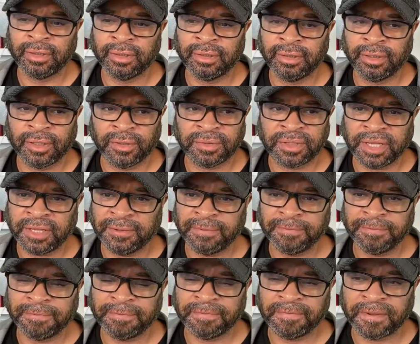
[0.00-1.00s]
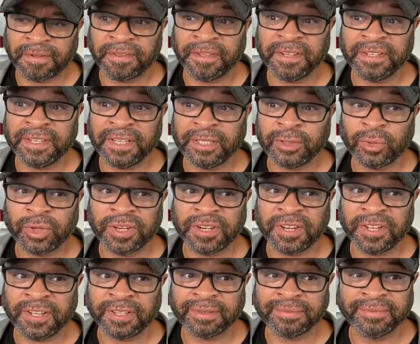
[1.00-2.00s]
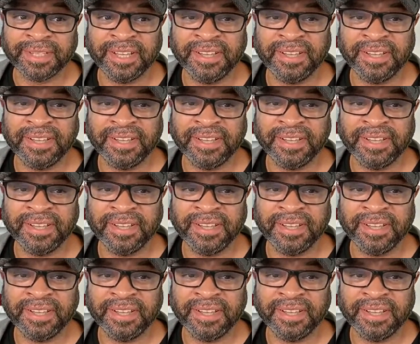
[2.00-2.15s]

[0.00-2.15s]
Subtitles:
Okay, I think it is what it is.